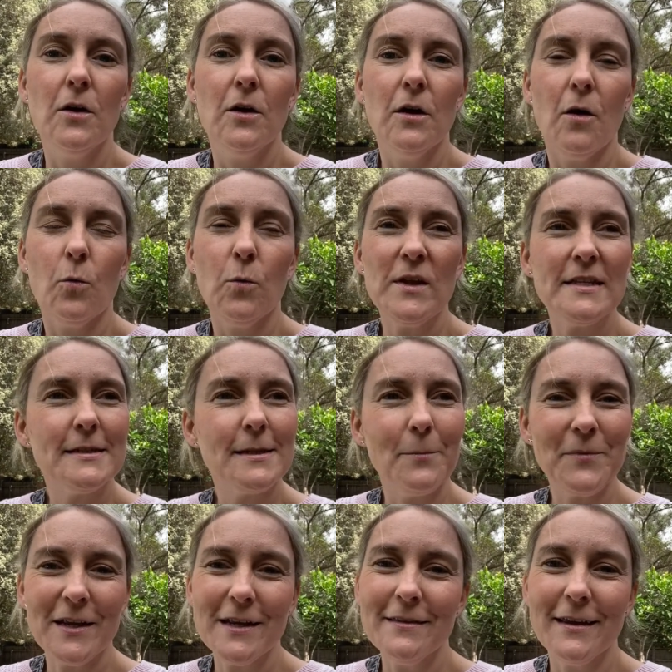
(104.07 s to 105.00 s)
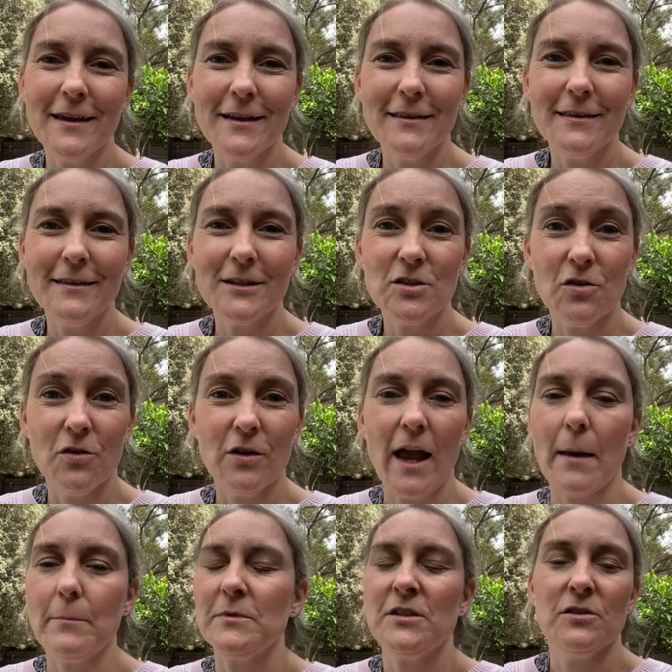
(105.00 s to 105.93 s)
with something that the dog
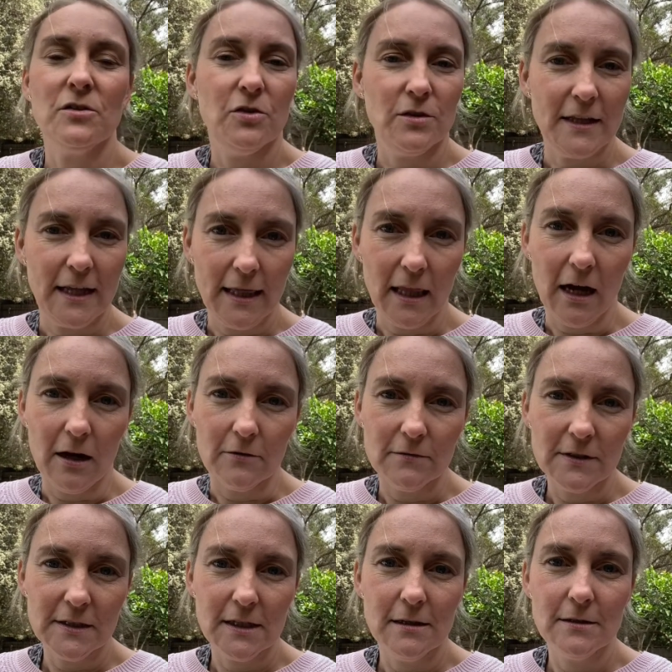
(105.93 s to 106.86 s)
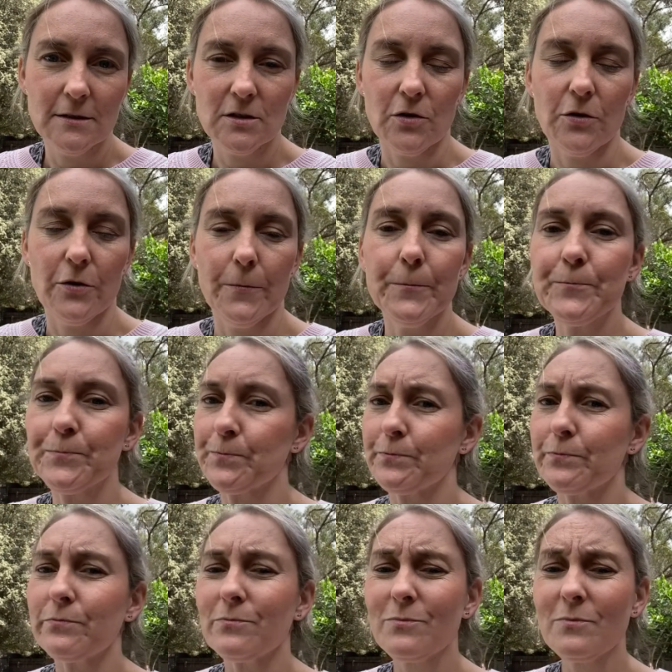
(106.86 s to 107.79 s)
absolutely loves. So
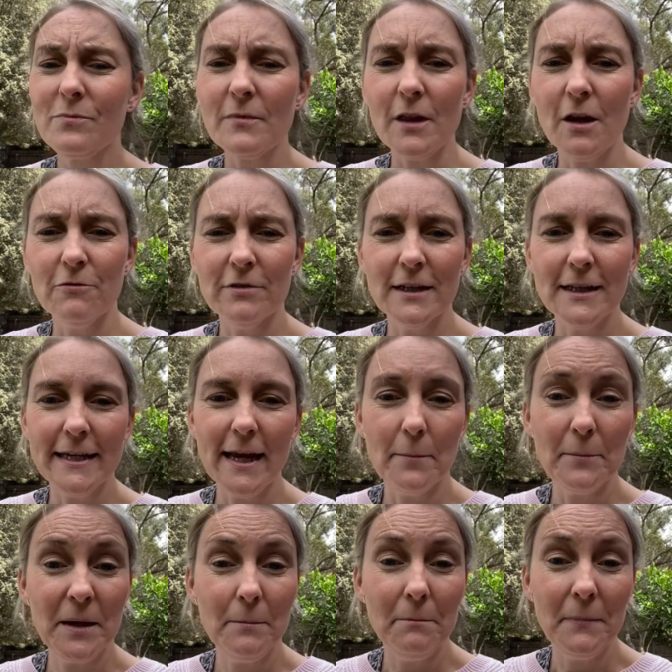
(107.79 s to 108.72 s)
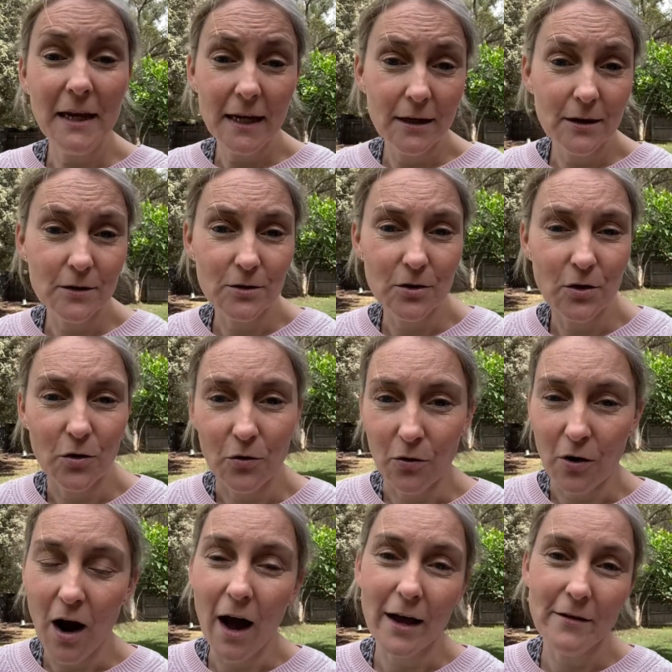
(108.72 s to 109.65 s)
a really yummy meal
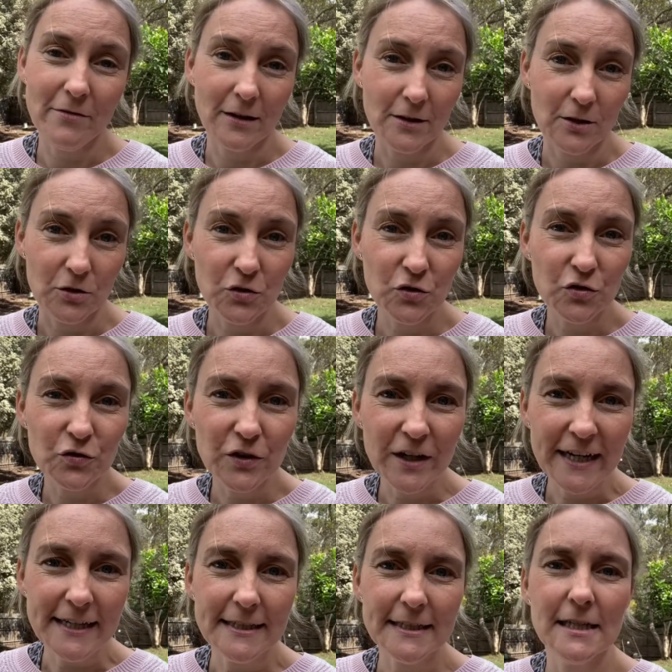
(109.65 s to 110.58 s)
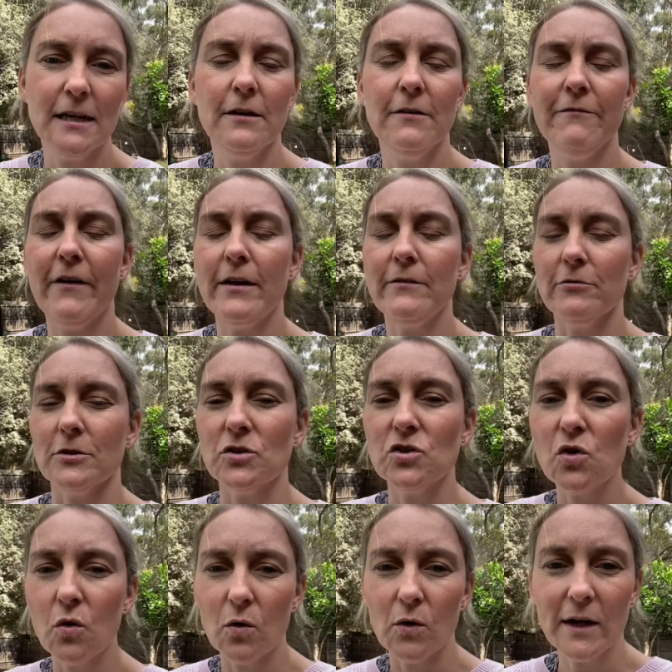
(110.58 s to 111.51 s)
or high value treat, favorite
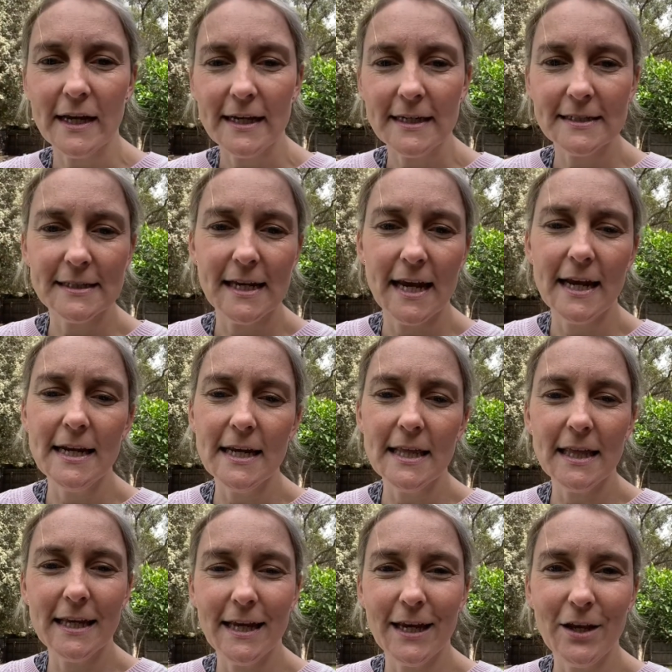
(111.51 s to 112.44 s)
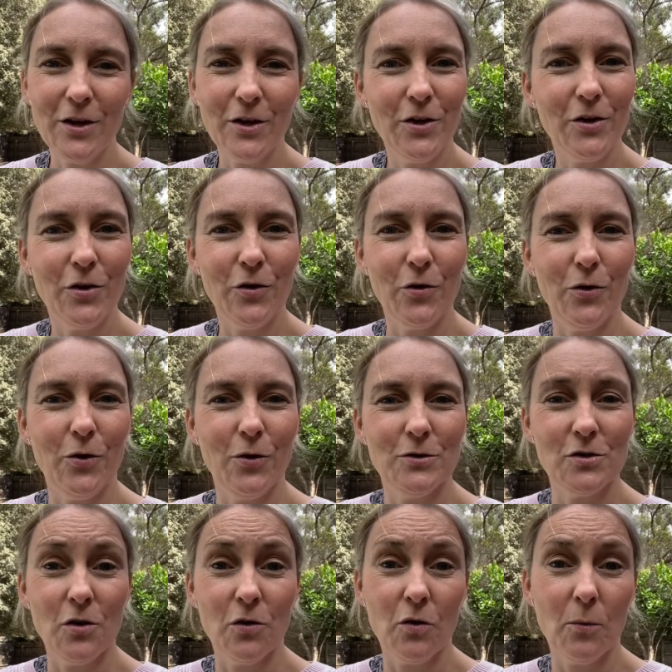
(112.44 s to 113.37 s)
toys, anything your
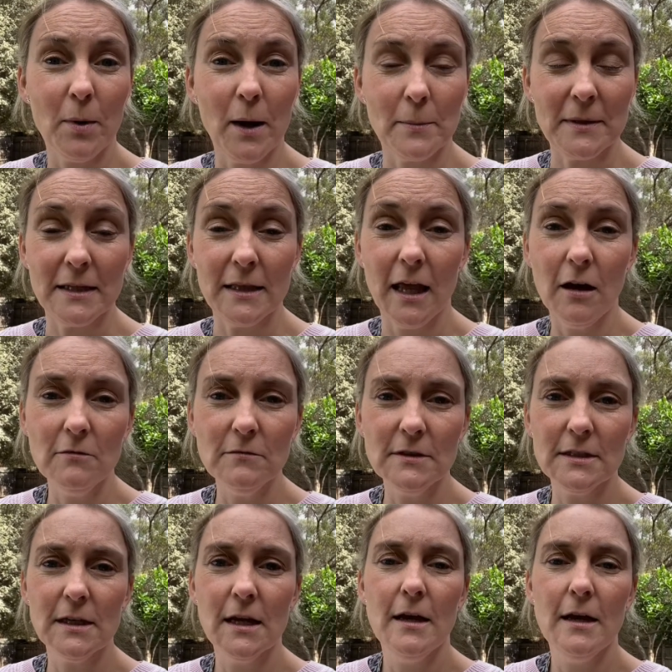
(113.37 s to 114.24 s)
dog or puppy loves